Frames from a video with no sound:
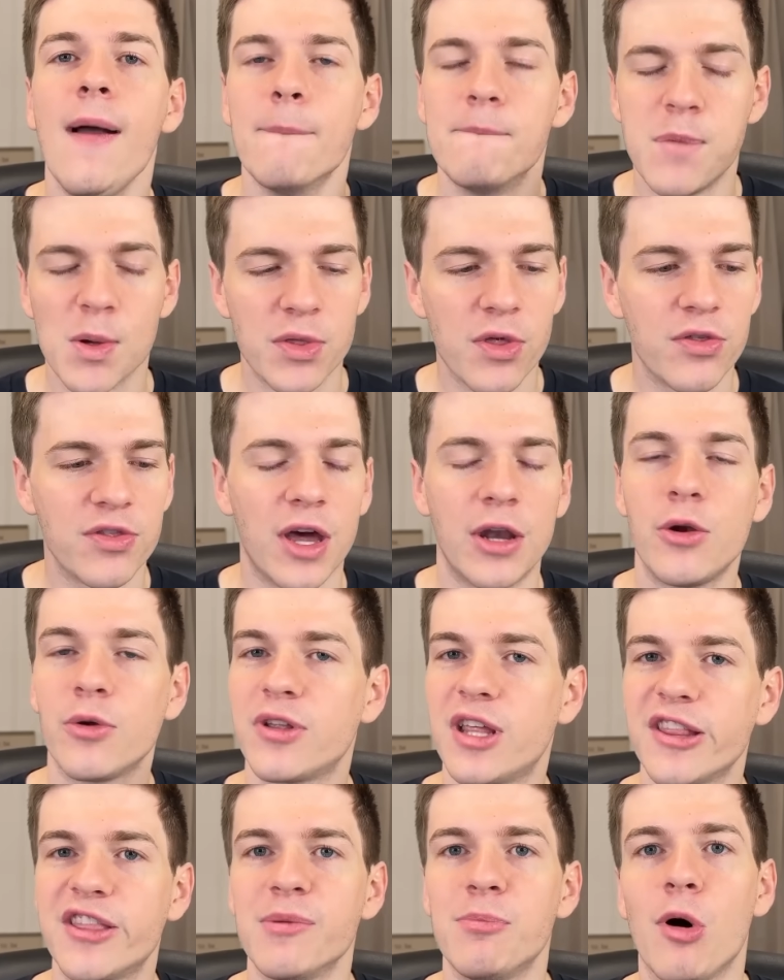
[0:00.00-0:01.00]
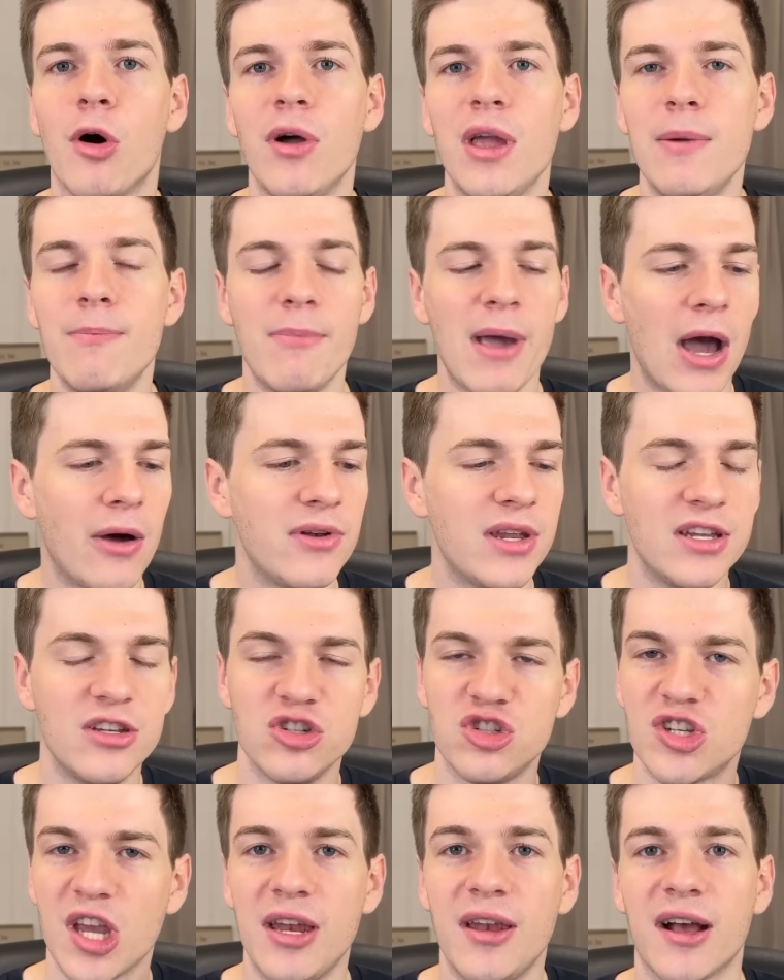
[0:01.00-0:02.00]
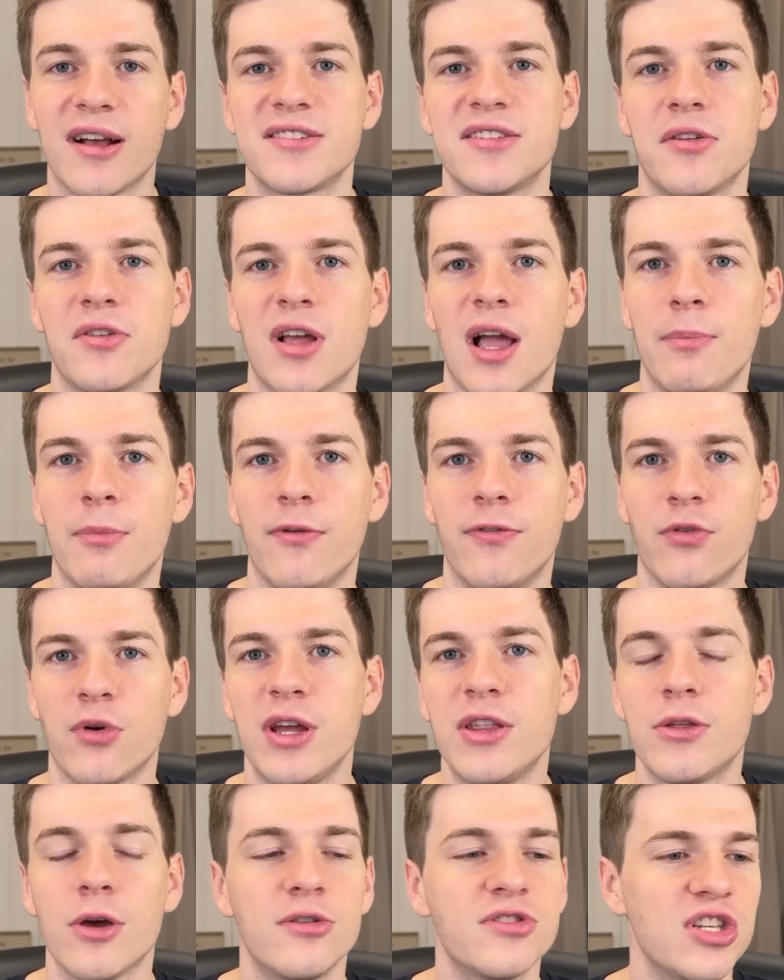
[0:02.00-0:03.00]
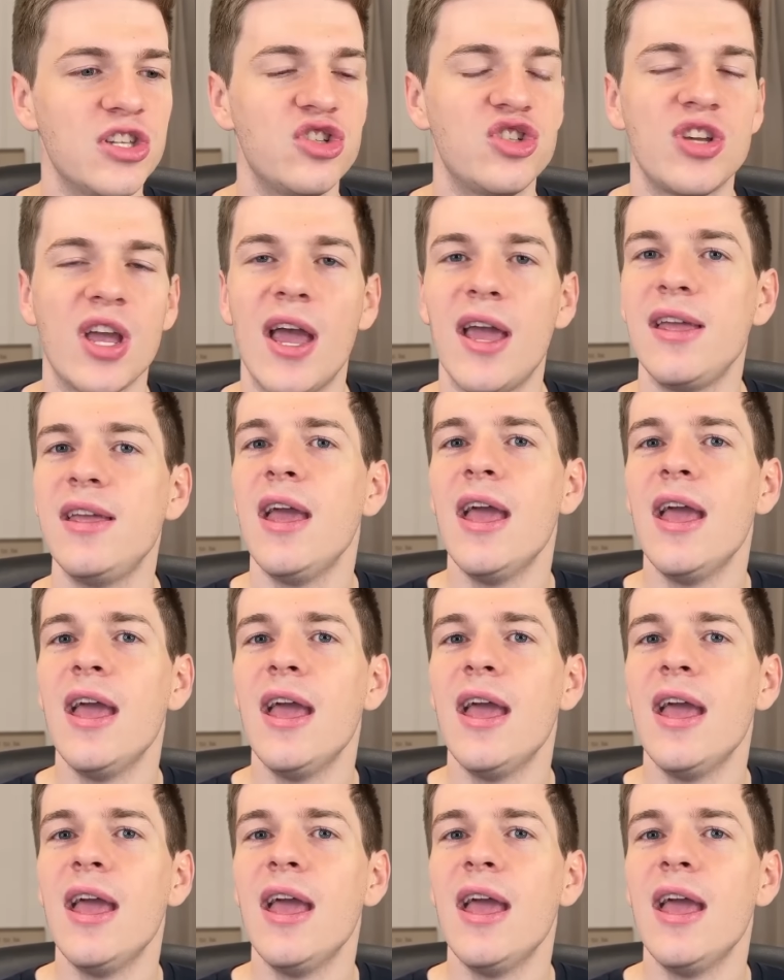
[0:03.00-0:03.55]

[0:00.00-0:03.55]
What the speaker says: But the Thunder get the ball inbounded. Shea knocks down a couple free throws, and Shea